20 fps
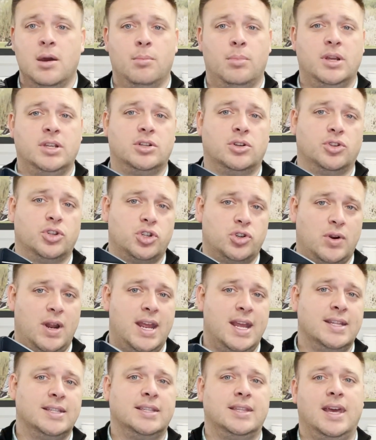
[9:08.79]
But he's gone
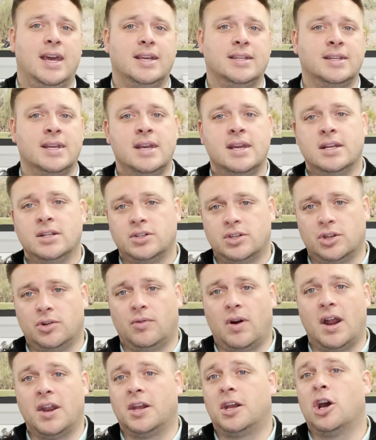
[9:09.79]
straight into this, to the
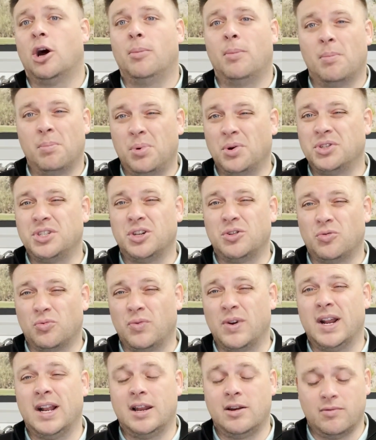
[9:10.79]
Ryder Cup, and putted
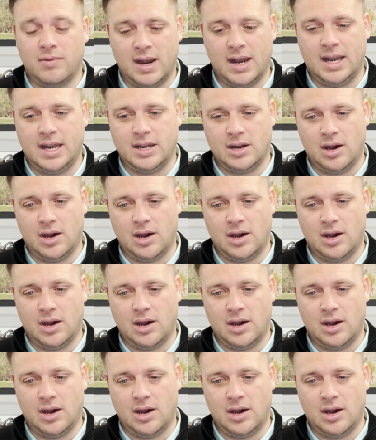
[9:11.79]
really, really